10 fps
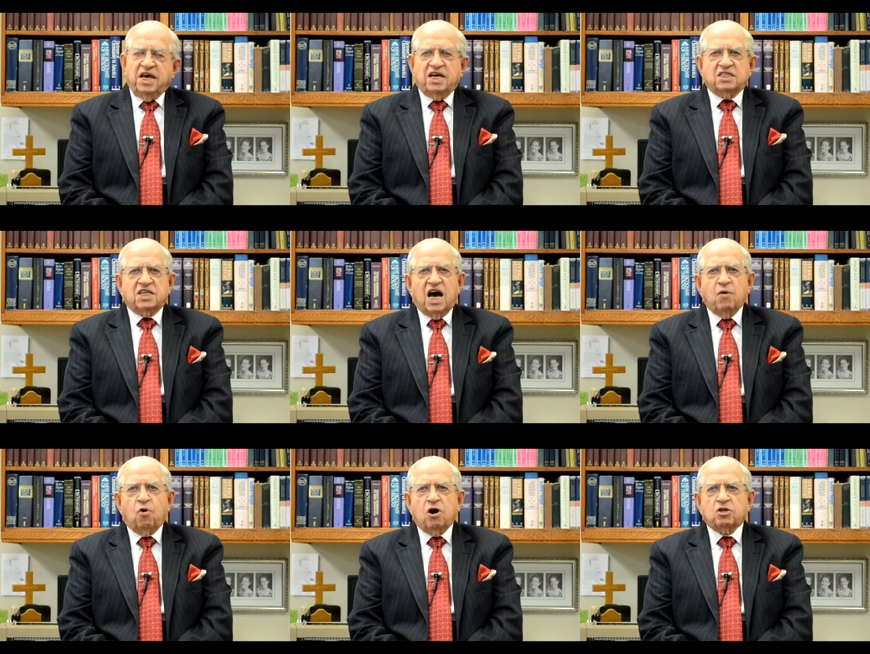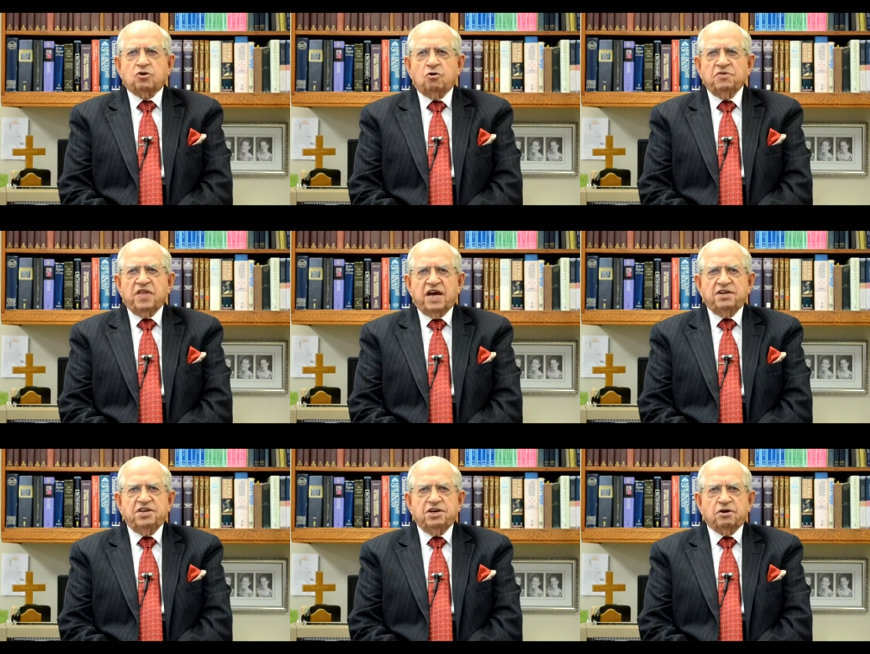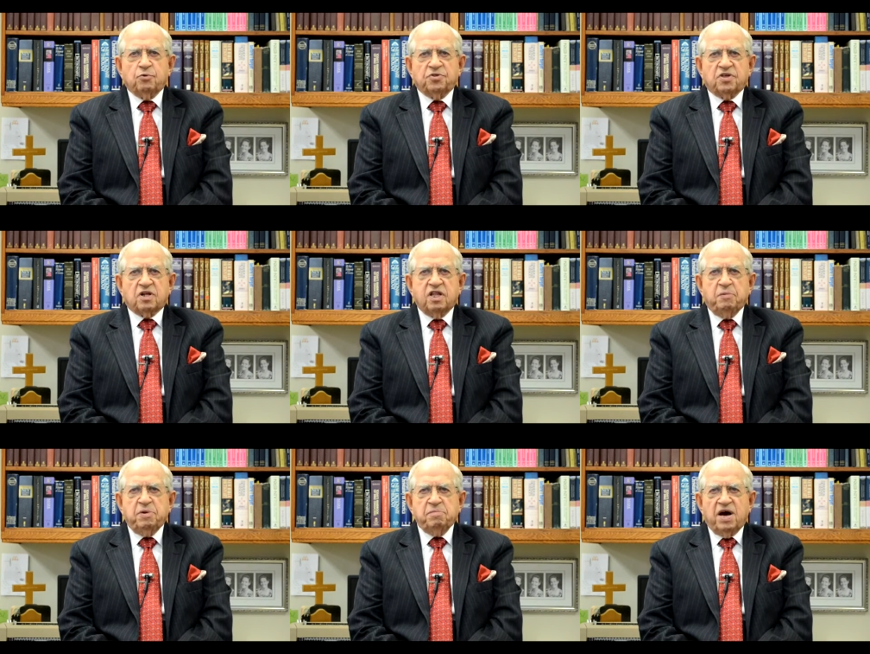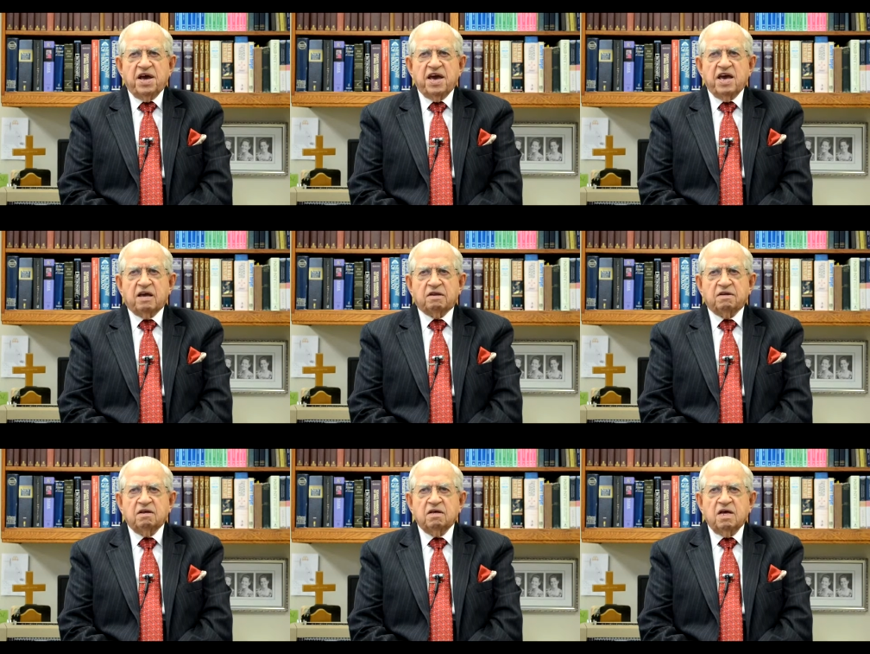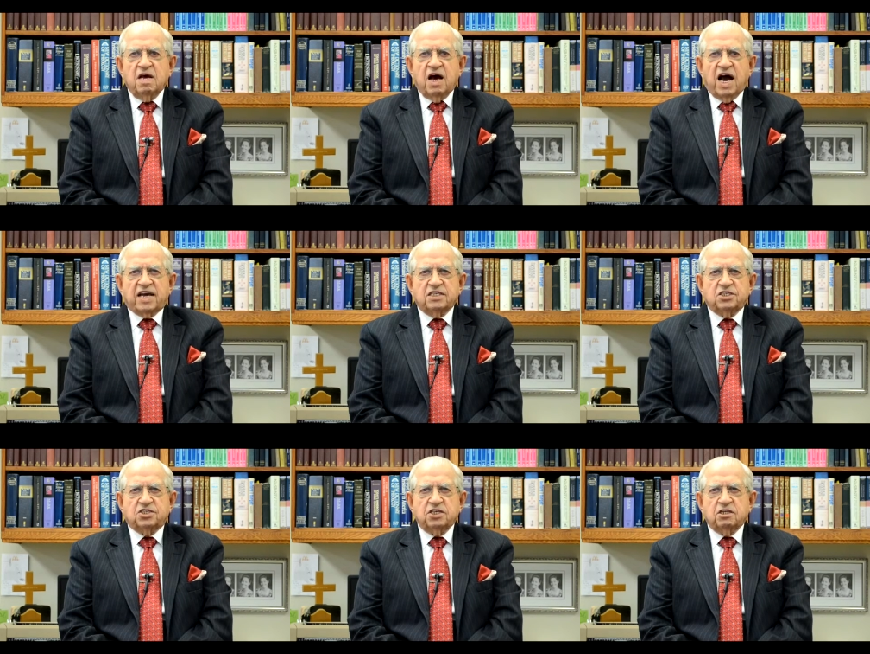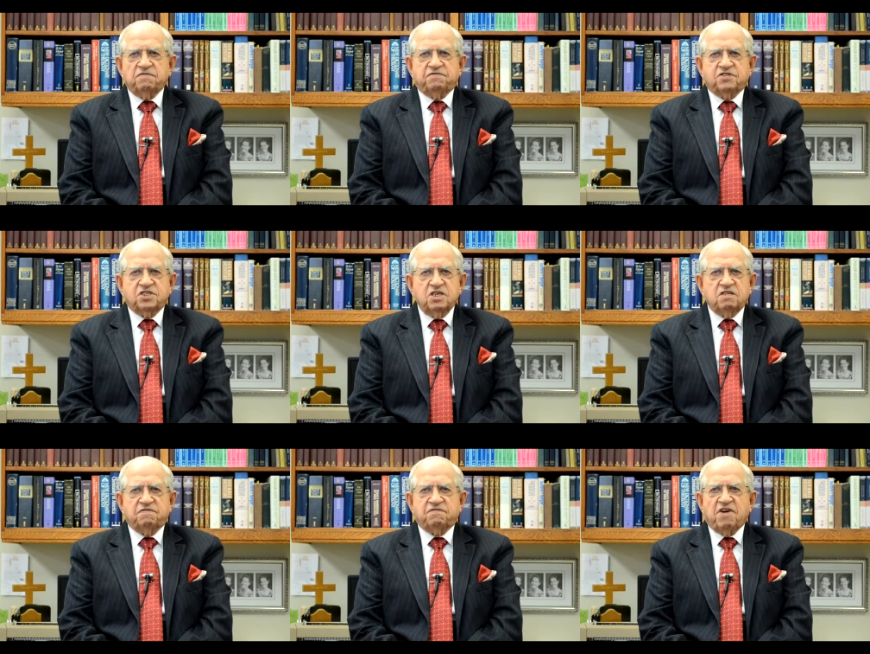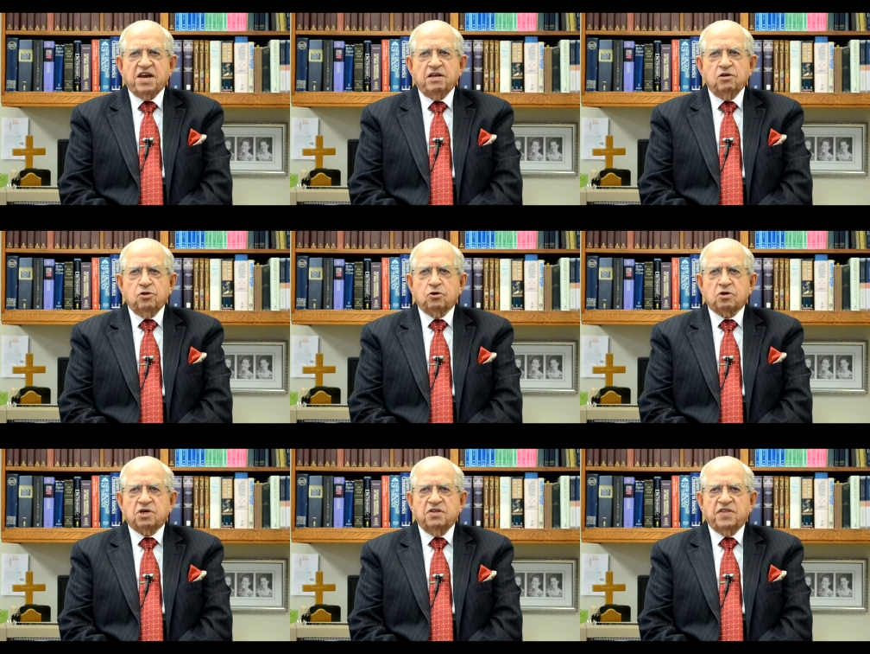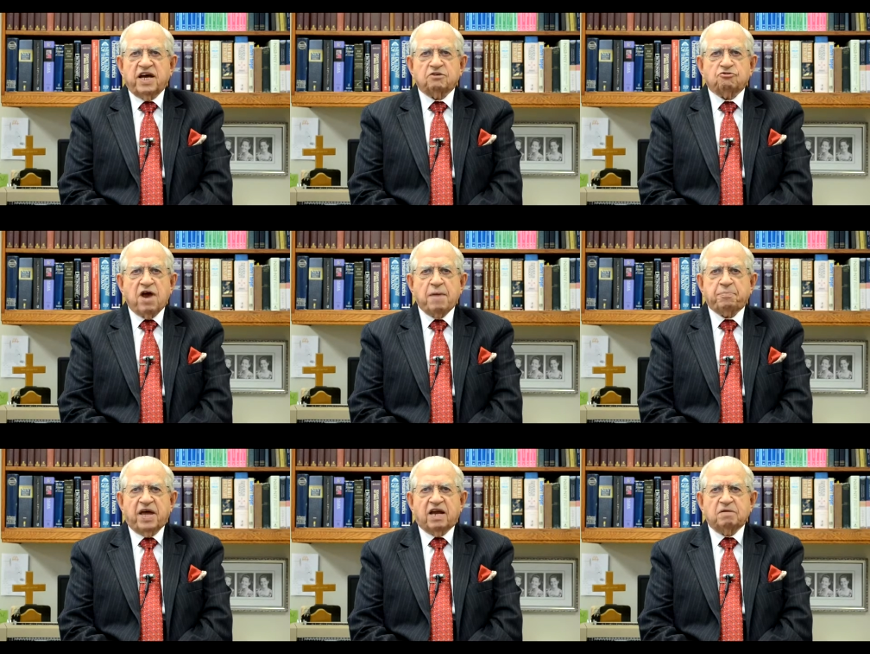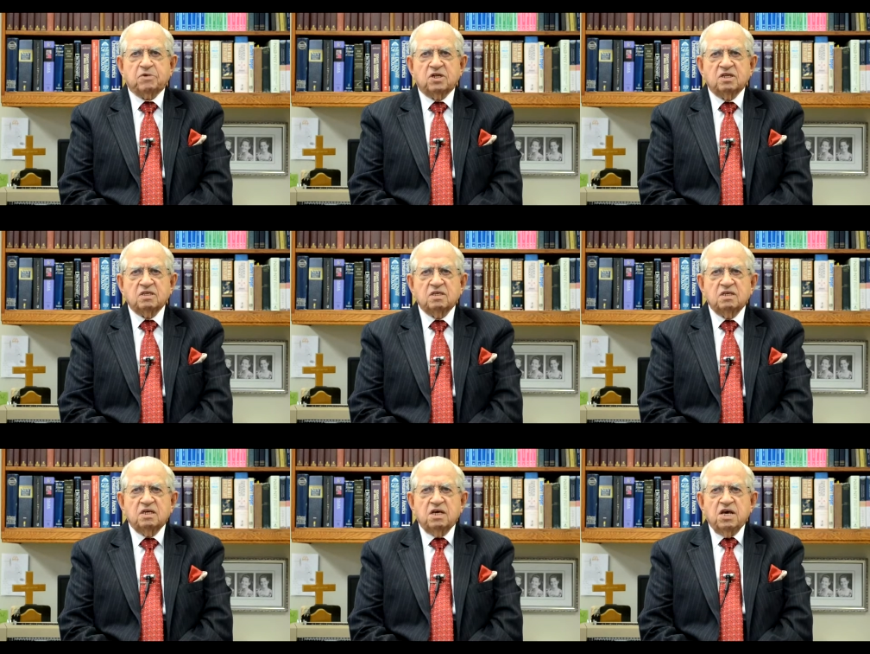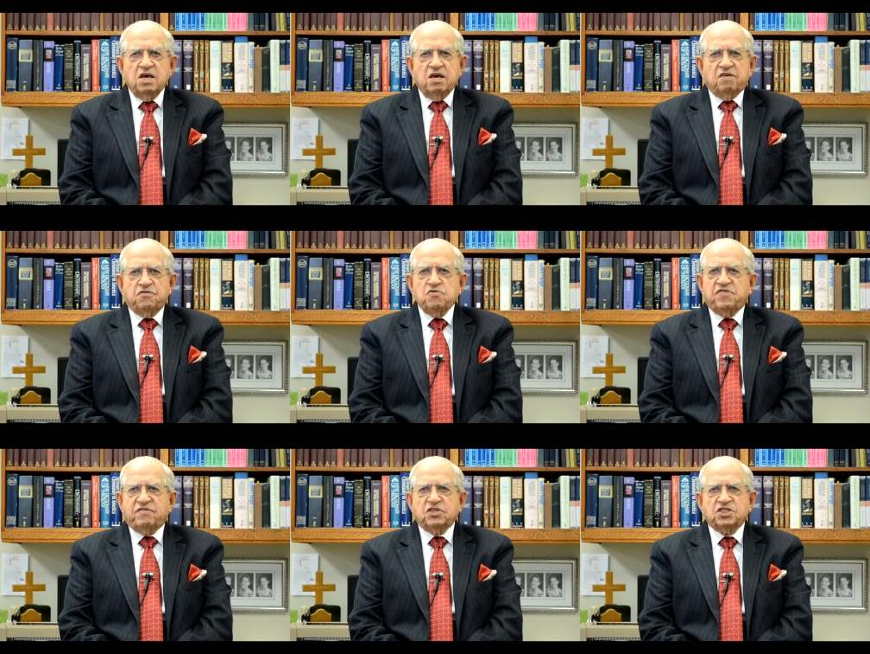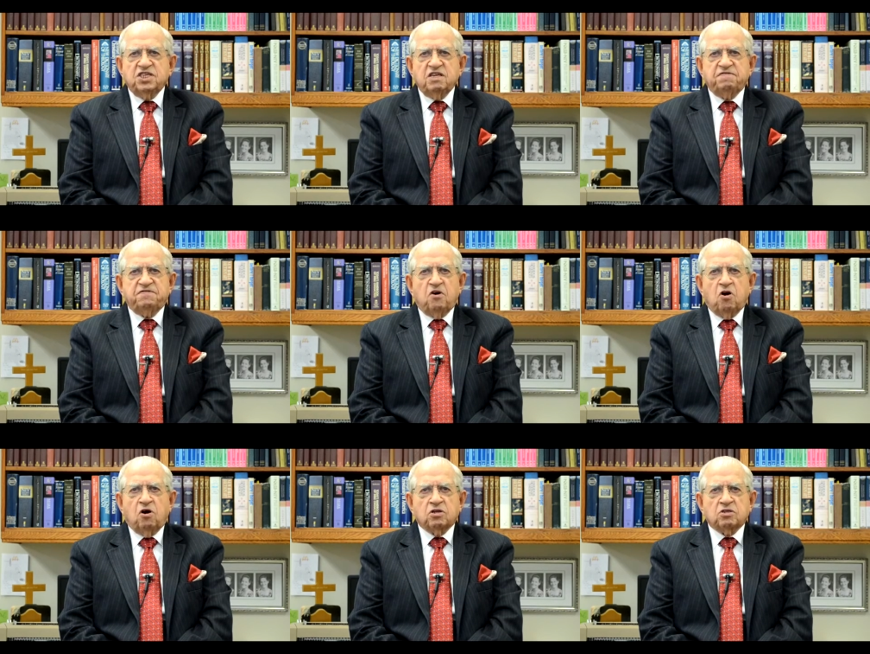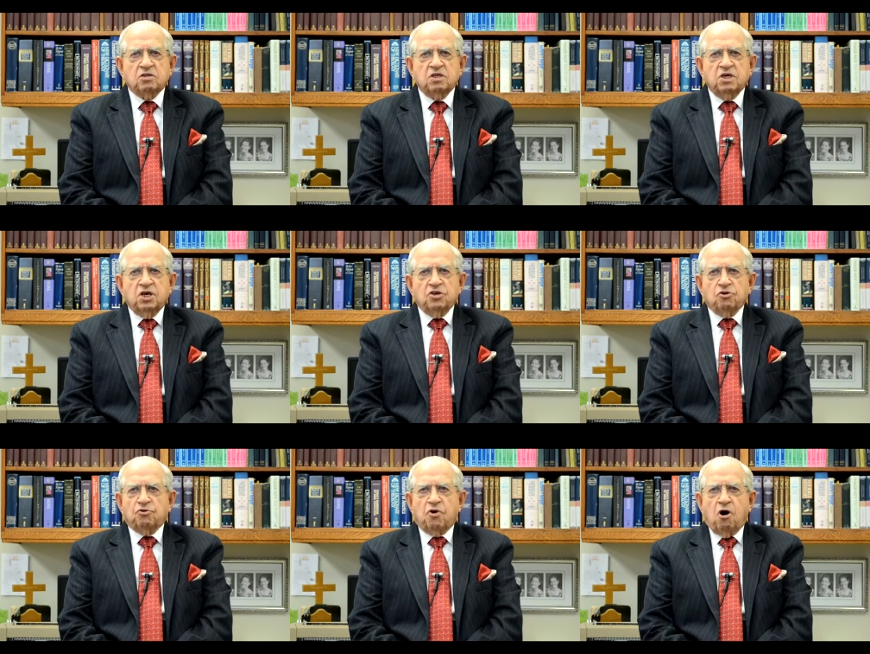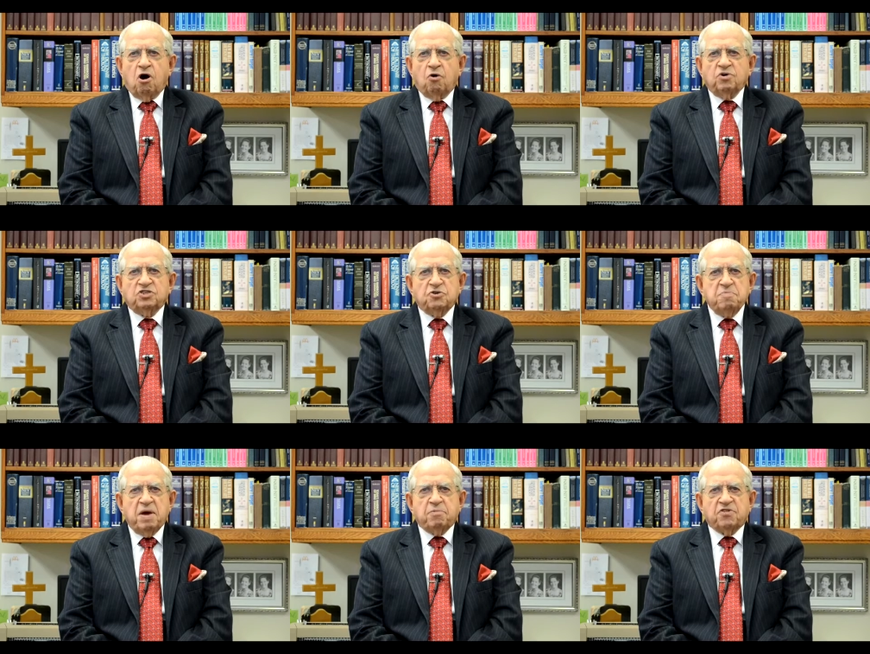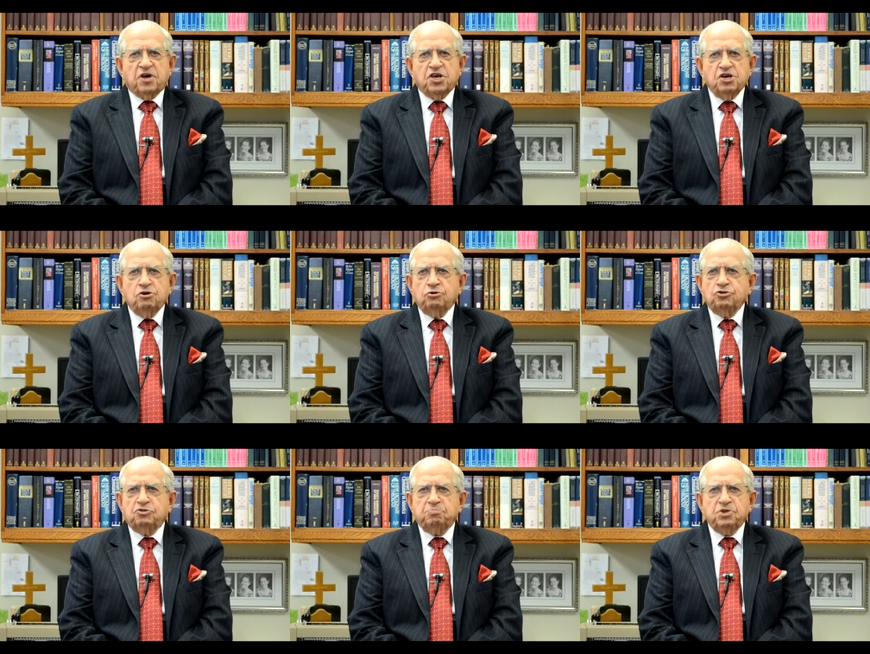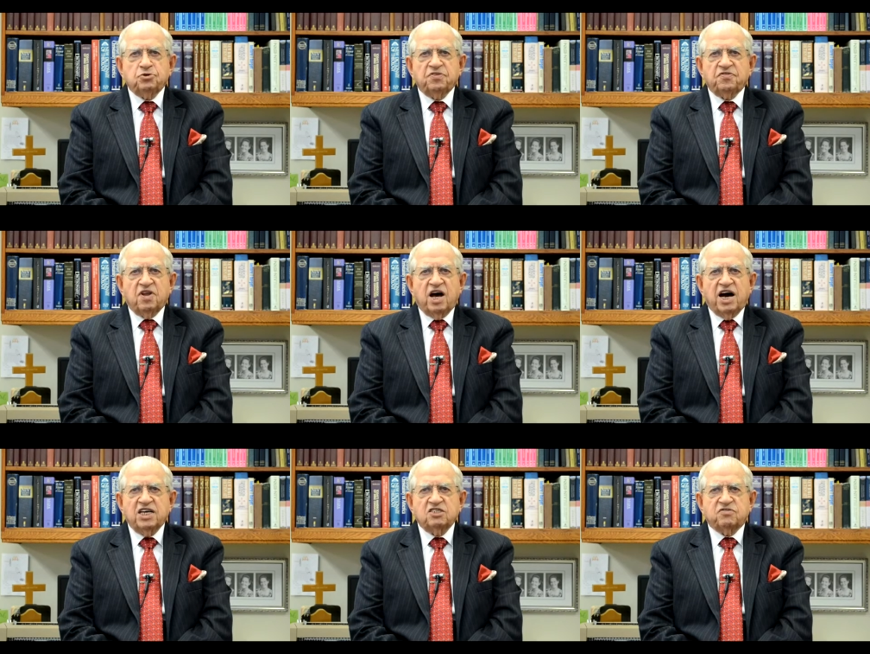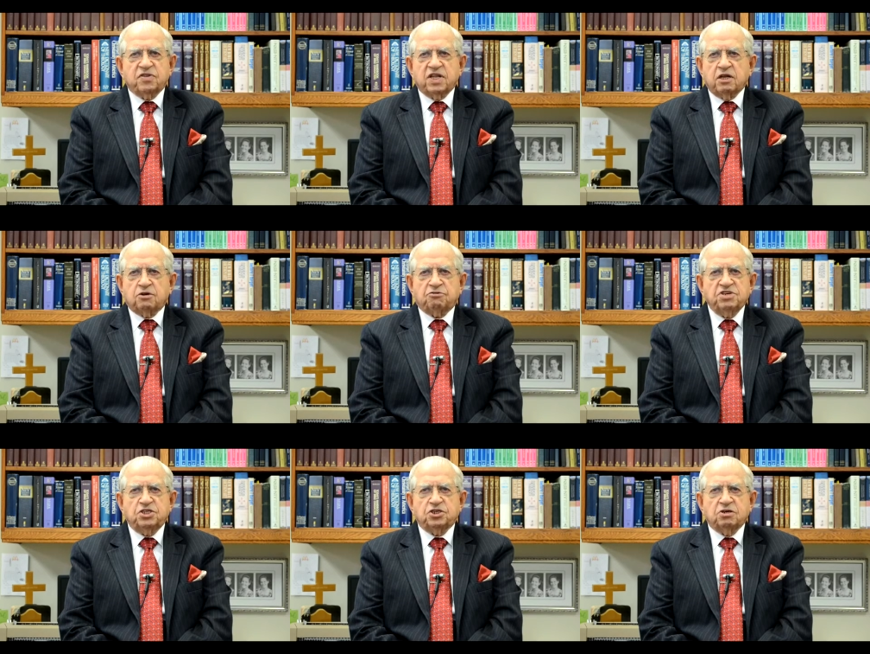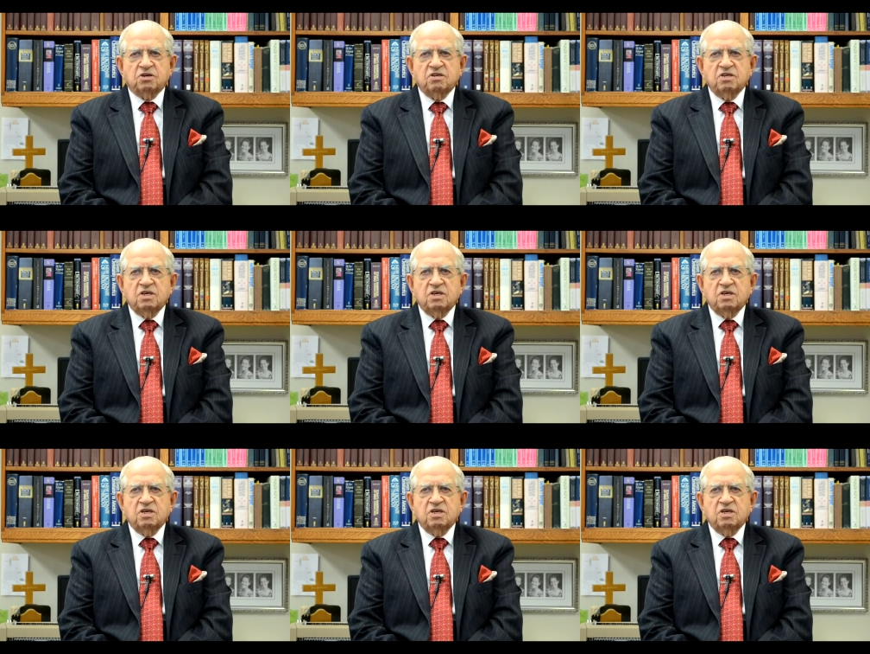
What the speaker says: As I walked toward that deer with the club in my hand, I can still see the frightened look in that trapped animal. If you've ever seen a fawn, you'll always remember the huge, beautiful eyes of the little creature.